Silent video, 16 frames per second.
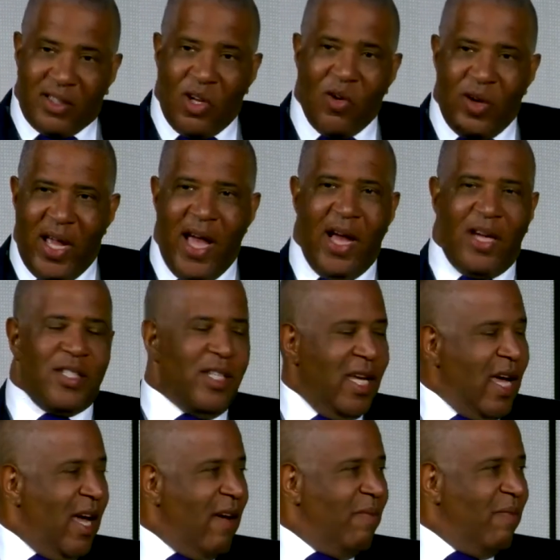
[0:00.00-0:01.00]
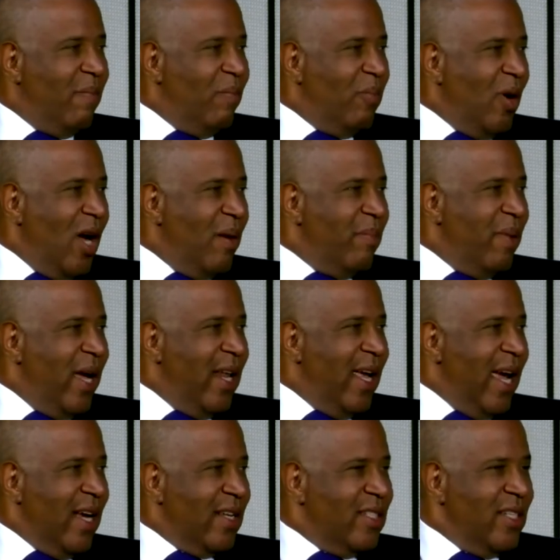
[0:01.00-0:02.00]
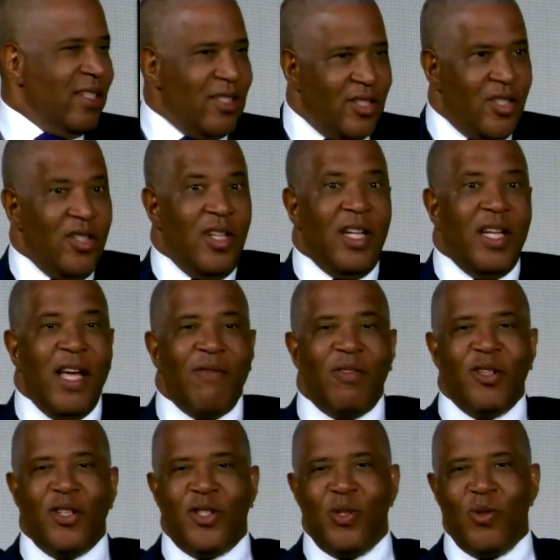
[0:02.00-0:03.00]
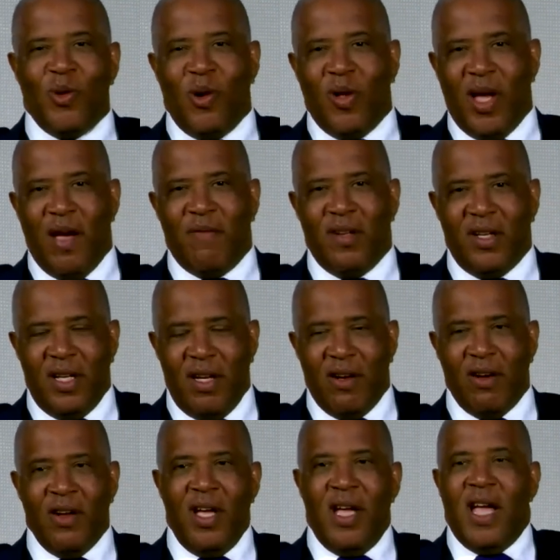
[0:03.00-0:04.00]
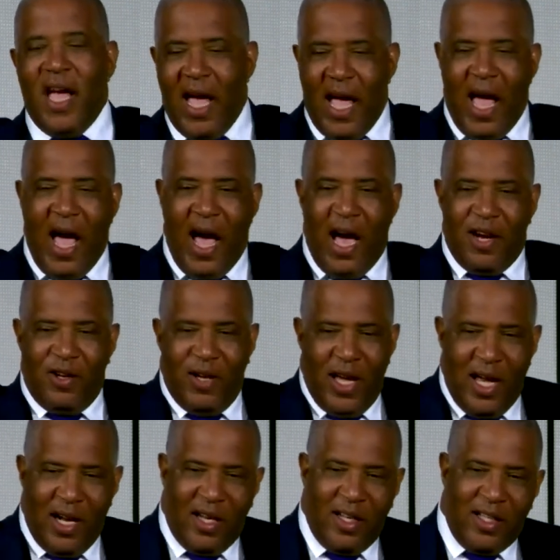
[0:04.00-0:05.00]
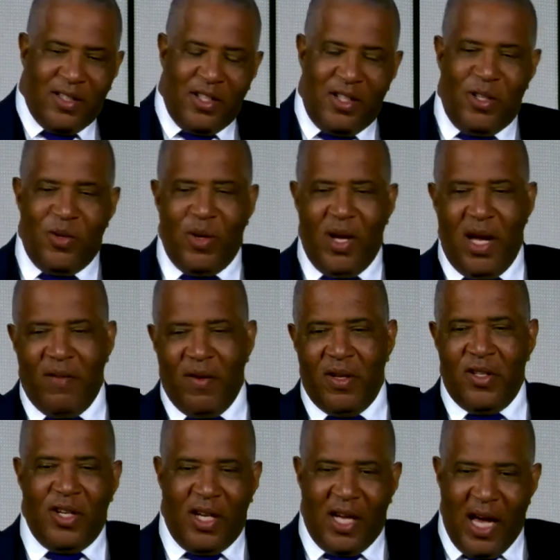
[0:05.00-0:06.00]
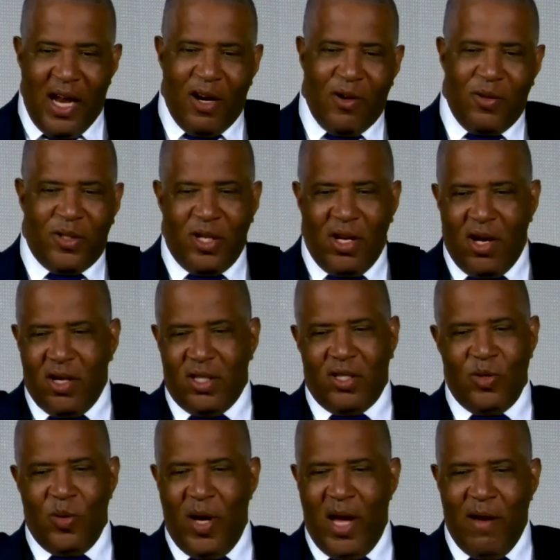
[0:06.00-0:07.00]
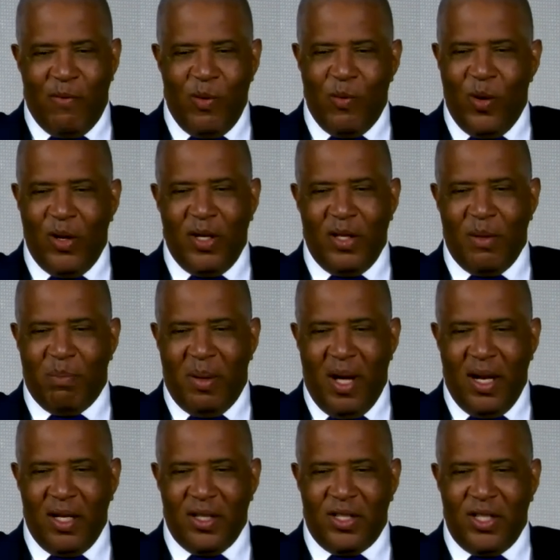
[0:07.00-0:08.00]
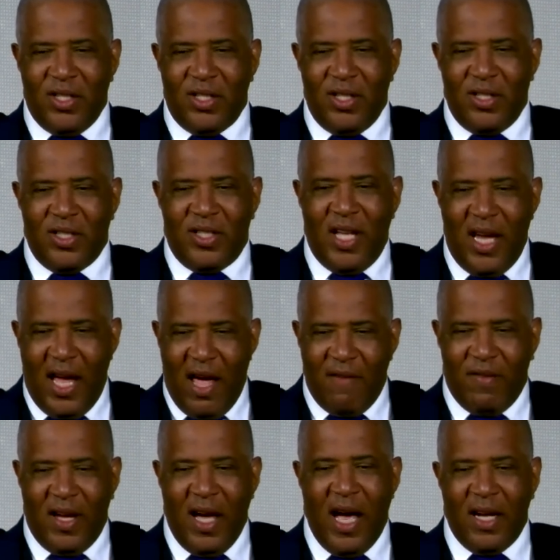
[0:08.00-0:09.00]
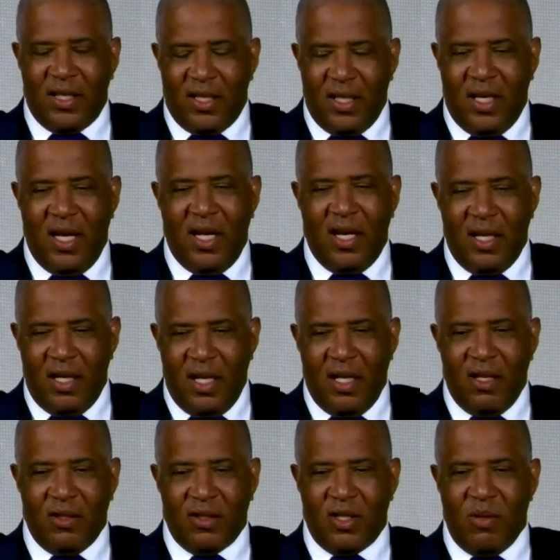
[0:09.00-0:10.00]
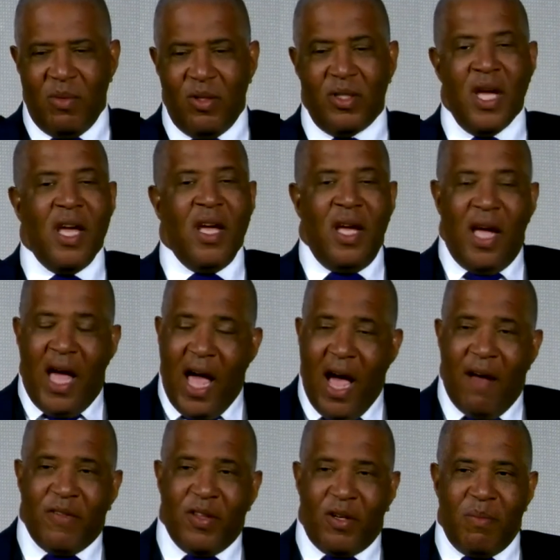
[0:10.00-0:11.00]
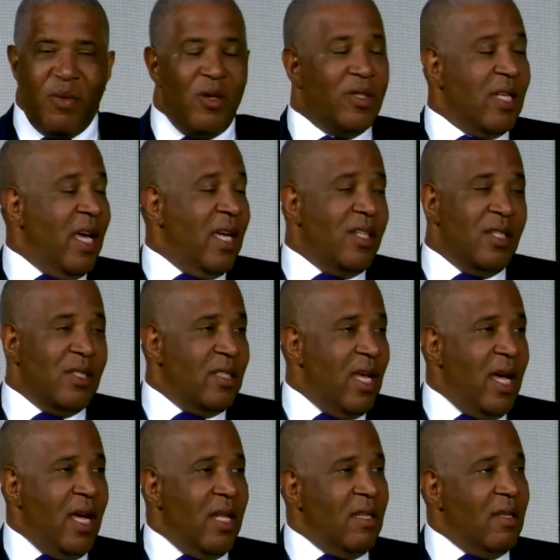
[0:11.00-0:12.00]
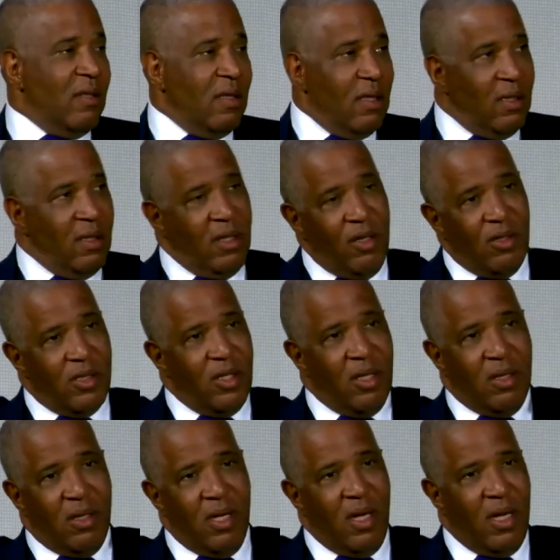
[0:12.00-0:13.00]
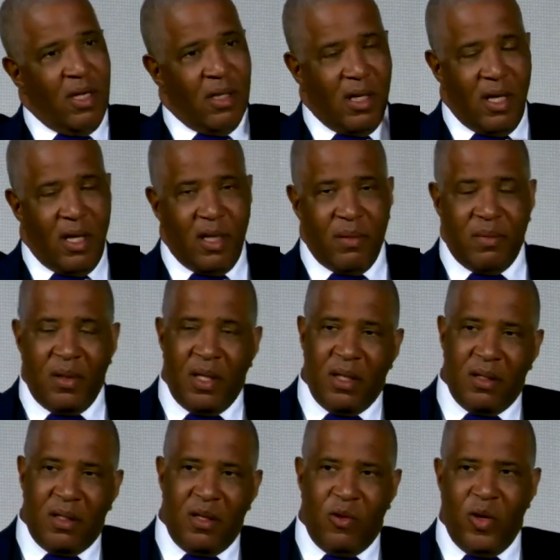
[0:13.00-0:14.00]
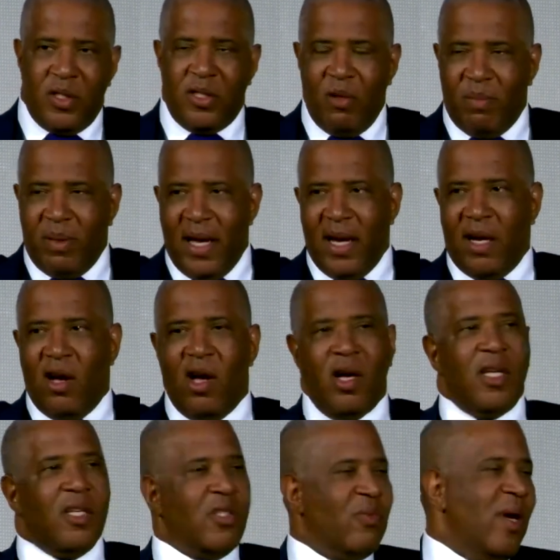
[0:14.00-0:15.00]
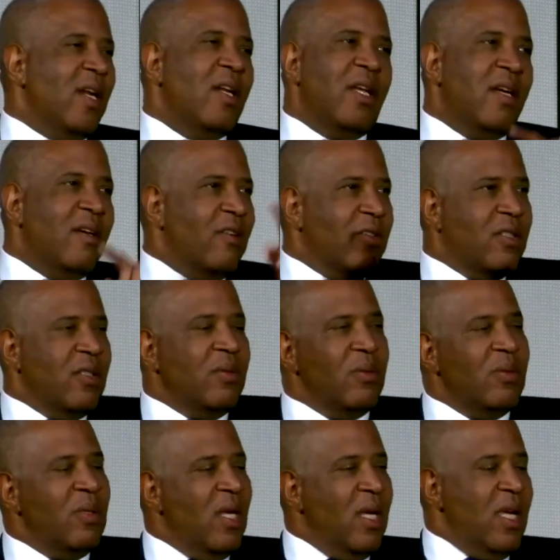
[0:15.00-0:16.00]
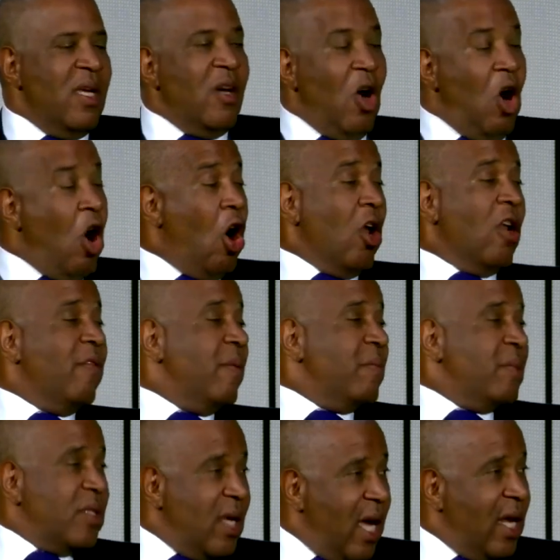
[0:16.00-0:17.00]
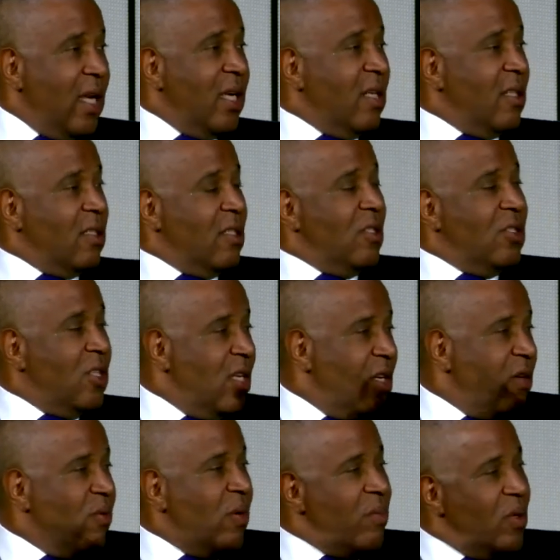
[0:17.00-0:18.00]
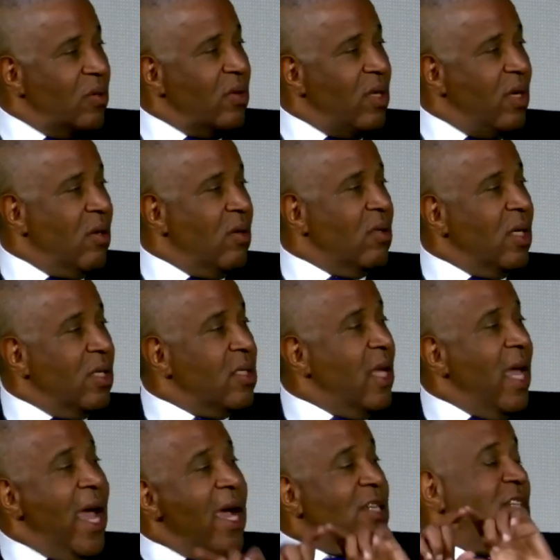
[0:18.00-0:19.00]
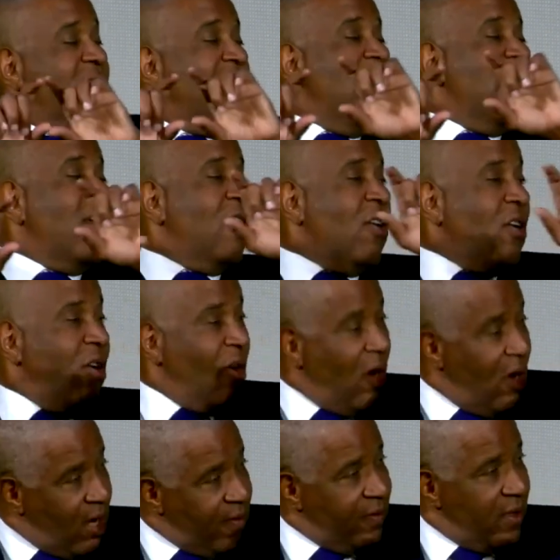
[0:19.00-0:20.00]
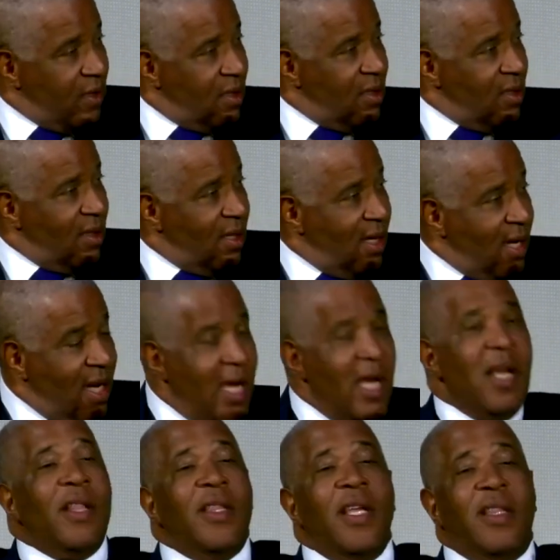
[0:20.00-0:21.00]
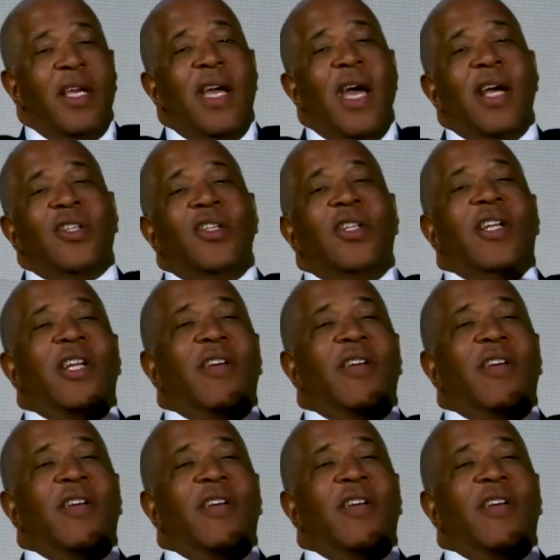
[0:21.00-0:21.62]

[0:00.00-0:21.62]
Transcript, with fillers: don't actually have broadband access to the level that you all have it here. How do you handle this in New Haven? You got to go talk to every one of the politicians. They have got to get it in those communities. Have the communities. I just had the, the leaders of the uh, uh, uh Congressional Black Caucus write a letter to all of them signing it to Gina Raimondo because actually it's out of her office mm -hmm. that they actually